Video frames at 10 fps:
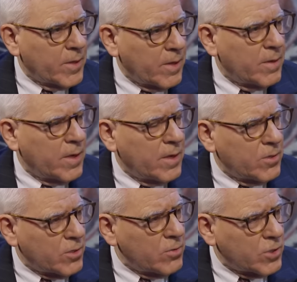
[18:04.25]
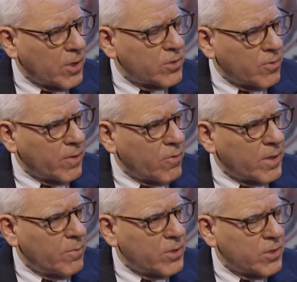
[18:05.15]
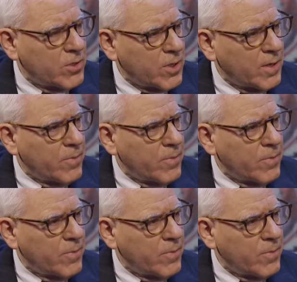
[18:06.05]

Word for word: Did, did, his two sons really run the business then?